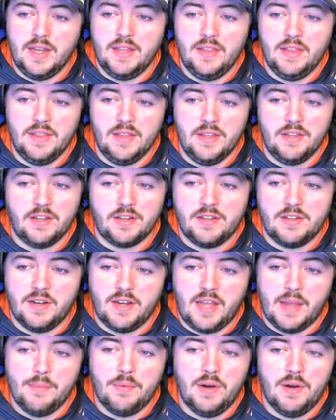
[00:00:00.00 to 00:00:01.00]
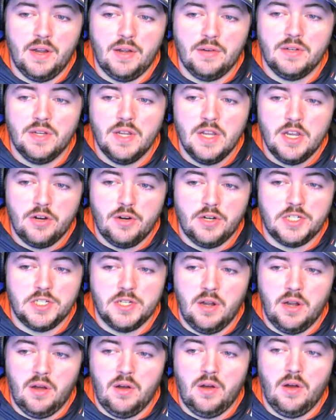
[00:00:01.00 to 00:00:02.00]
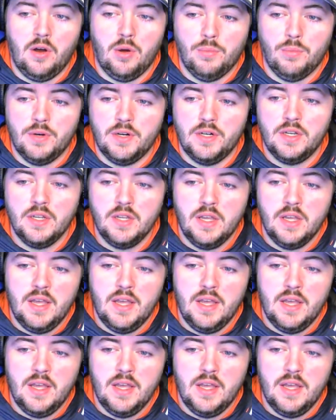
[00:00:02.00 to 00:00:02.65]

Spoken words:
And then the 6th inning came around. Christian Hall homered.